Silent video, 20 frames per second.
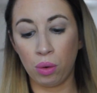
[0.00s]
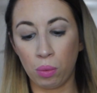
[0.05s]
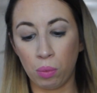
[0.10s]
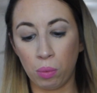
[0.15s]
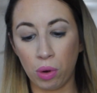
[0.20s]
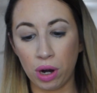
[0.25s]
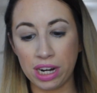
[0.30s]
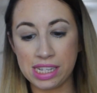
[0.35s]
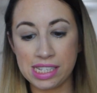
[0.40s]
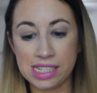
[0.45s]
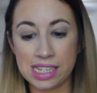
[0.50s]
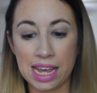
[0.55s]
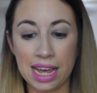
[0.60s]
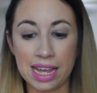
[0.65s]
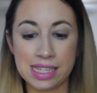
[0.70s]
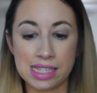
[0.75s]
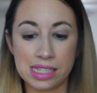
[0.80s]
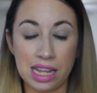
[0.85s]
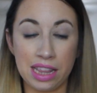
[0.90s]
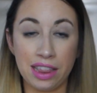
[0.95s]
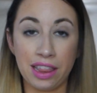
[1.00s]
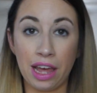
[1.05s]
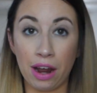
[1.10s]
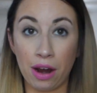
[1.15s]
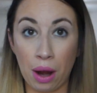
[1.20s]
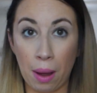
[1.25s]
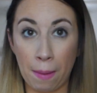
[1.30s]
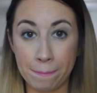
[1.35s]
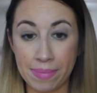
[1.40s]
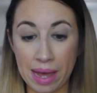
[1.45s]
What it says in
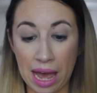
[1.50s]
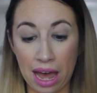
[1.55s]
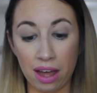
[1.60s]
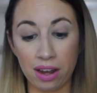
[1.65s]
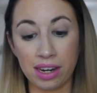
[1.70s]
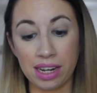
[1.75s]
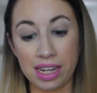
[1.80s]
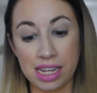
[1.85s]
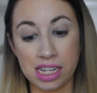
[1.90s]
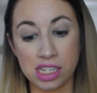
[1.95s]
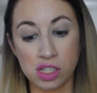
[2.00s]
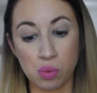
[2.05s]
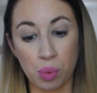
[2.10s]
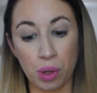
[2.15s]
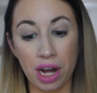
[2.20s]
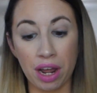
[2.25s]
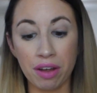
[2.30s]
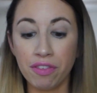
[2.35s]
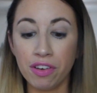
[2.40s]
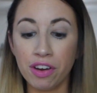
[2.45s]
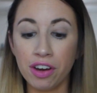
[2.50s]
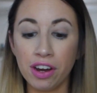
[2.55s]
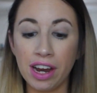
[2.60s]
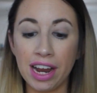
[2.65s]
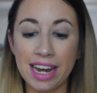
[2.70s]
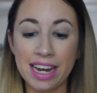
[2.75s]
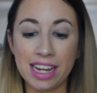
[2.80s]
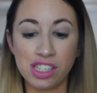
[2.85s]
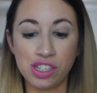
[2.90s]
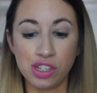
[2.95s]
there about is whatever
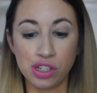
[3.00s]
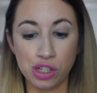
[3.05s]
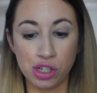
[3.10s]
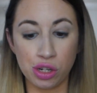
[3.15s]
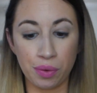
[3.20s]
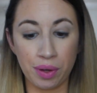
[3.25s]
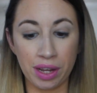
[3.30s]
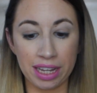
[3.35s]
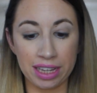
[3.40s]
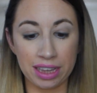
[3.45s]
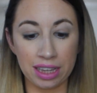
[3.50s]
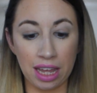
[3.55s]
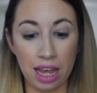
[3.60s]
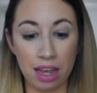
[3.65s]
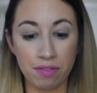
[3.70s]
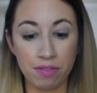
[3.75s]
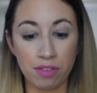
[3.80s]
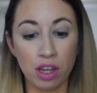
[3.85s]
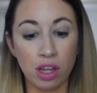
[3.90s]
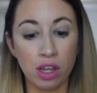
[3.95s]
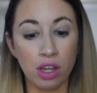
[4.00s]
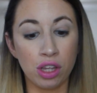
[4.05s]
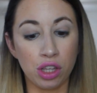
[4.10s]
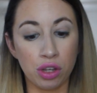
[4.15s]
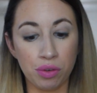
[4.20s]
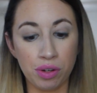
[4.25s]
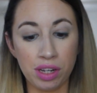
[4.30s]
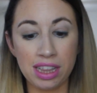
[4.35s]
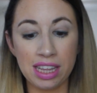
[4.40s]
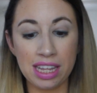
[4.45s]
it is you're doing in life,
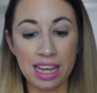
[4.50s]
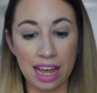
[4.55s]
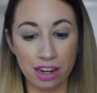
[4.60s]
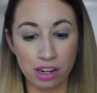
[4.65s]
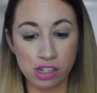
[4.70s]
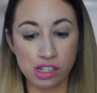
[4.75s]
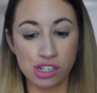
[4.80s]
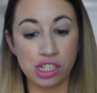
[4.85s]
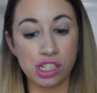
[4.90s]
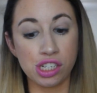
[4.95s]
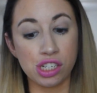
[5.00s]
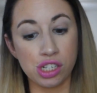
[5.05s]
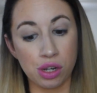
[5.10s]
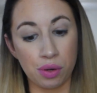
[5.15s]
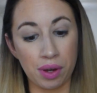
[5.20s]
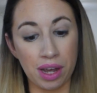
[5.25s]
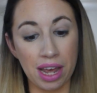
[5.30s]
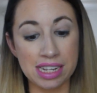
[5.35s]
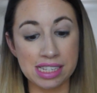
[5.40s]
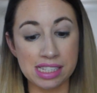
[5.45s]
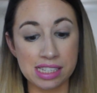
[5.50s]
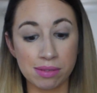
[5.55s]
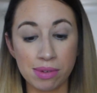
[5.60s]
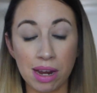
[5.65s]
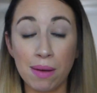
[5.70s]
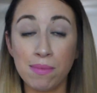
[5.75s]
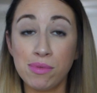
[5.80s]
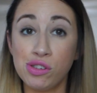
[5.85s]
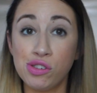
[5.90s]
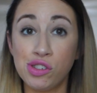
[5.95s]
you need the energy to do it. And
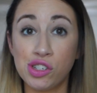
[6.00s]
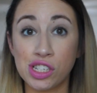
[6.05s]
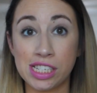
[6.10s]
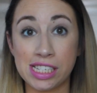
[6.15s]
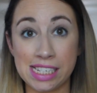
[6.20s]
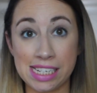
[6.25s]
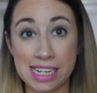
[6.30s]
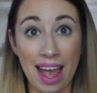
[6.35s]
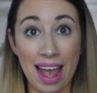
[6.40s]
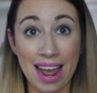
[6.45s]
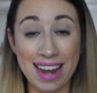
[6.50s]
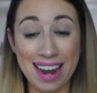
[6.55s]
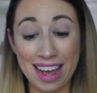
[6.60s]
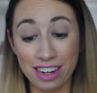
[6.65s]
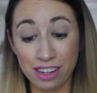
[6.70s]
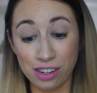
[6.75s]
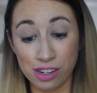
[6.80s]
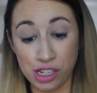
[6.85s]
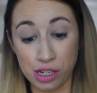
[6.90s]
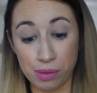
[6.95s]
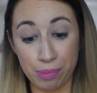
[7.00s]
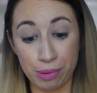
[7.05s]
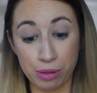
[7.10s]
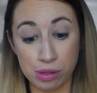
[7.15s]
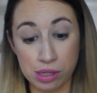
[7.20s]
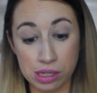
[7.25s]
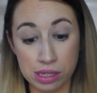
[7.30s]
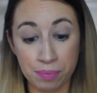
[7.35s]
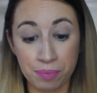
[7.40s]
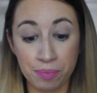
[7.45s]
sometimes you just need an energy
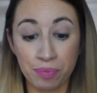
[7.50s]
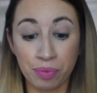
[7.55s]
boost.